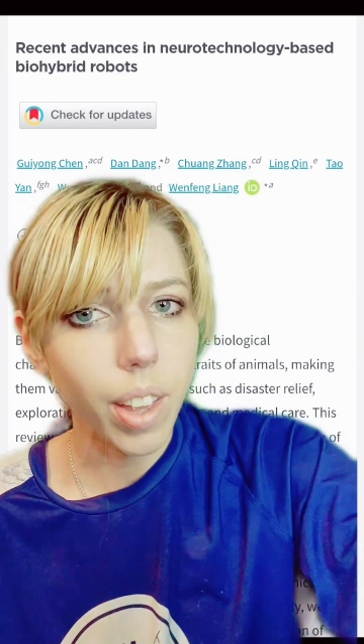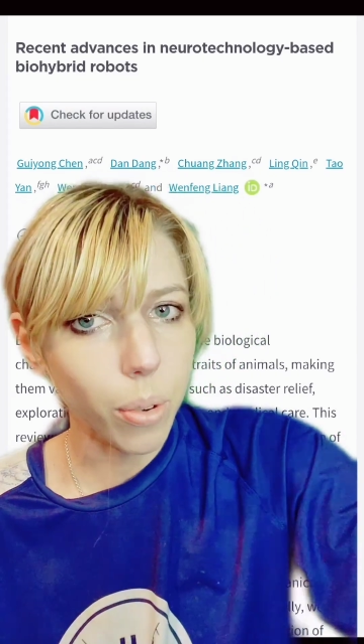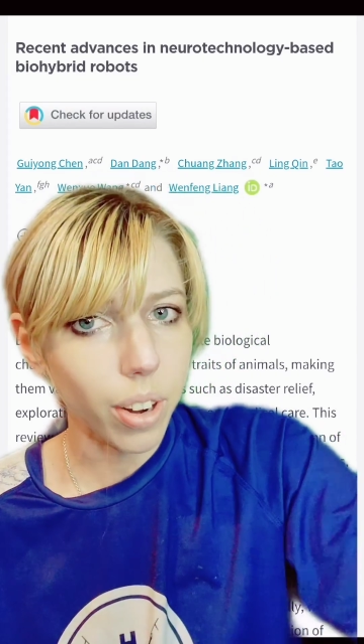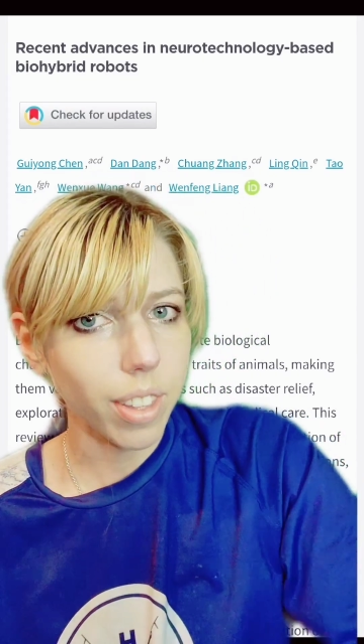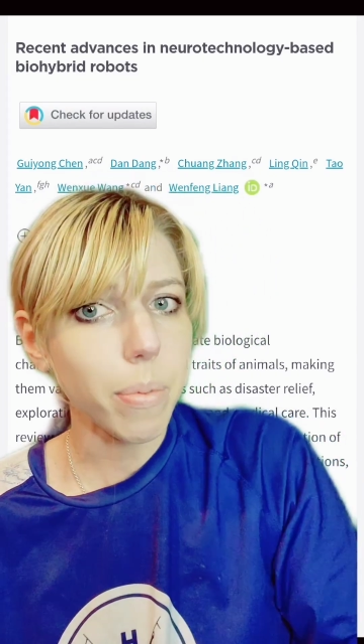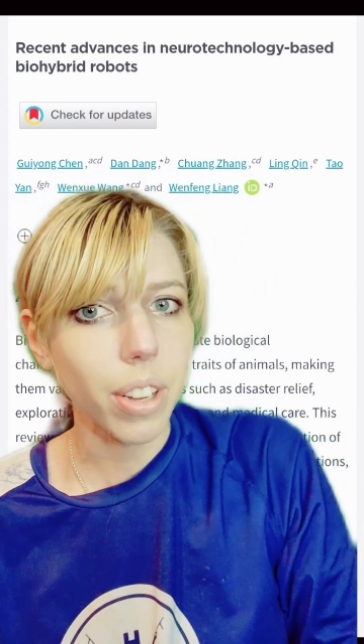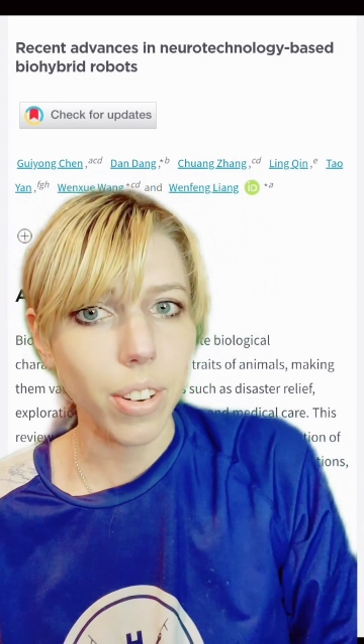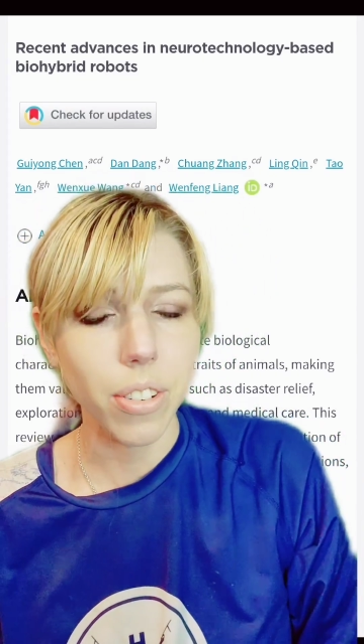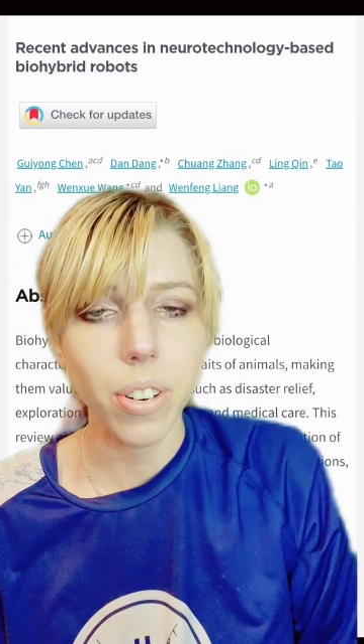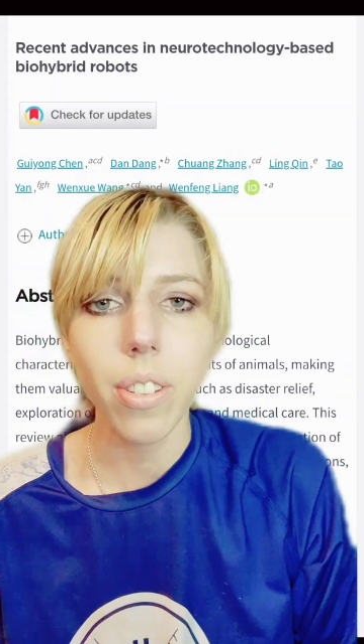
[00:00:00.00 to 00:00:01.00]
Of course, some
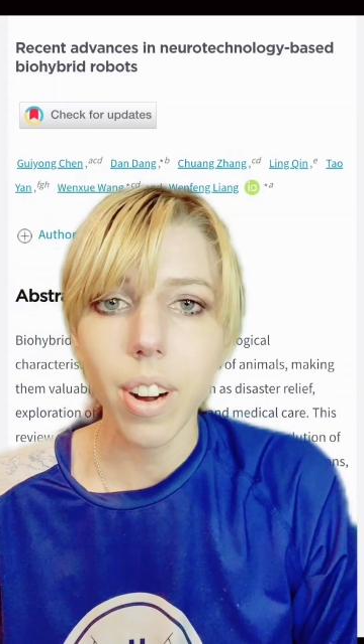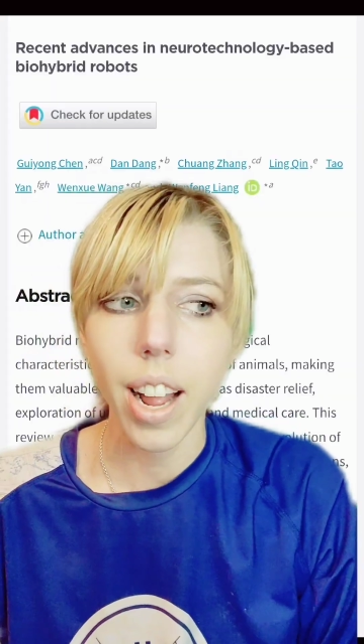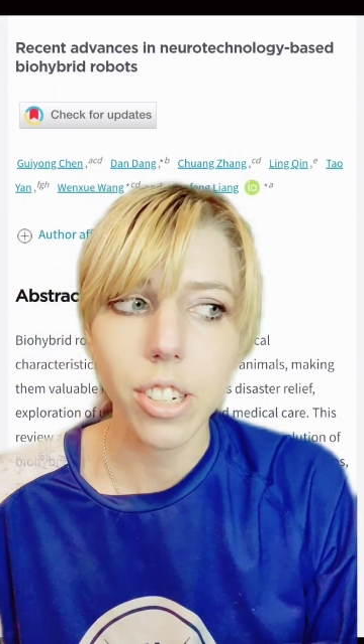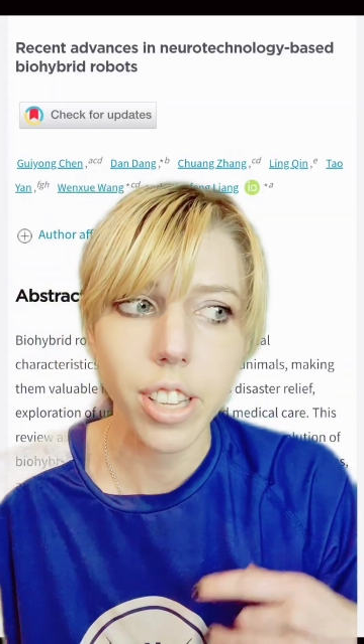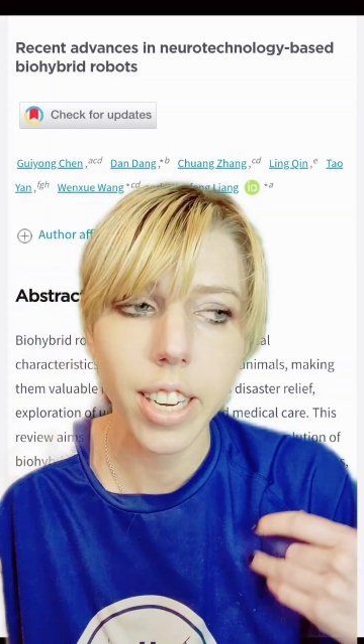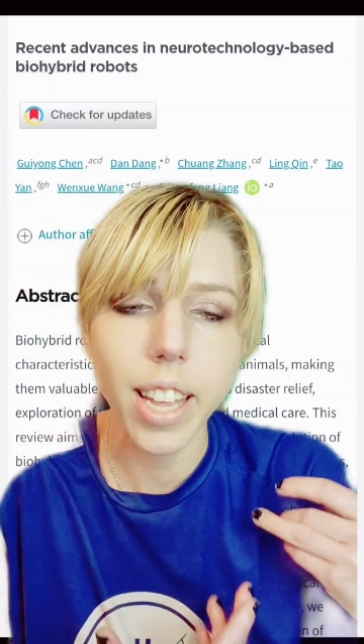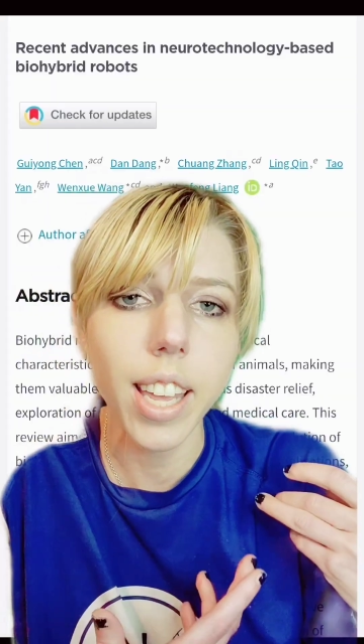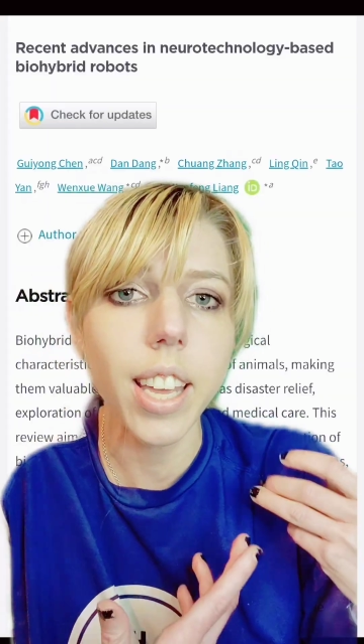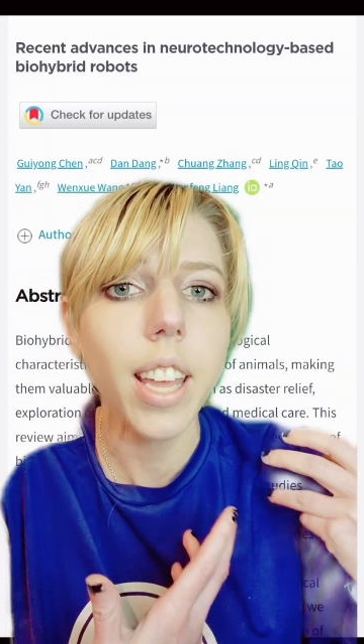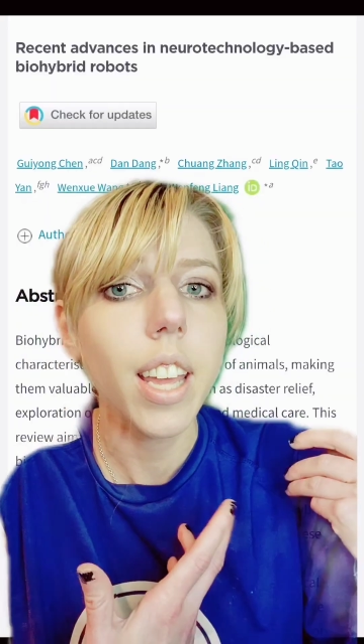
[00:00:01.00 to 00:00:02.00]
researchers are actually
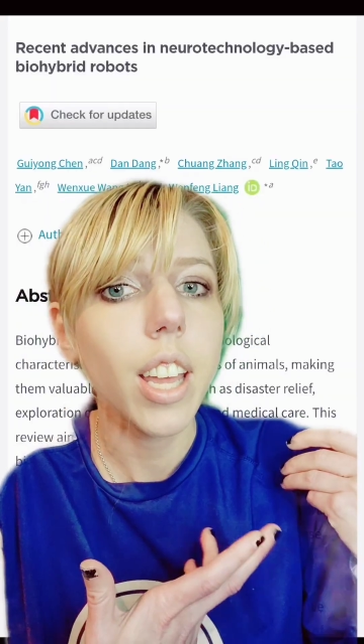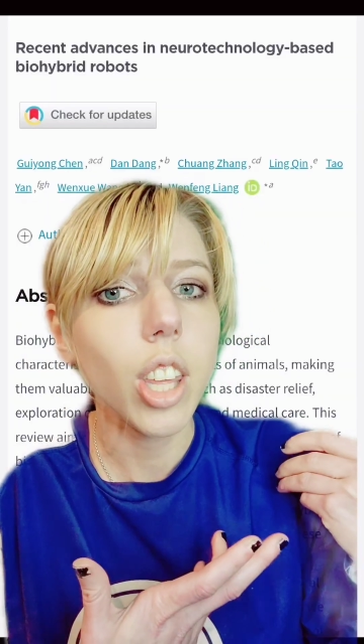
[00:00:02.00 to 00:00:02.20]
taking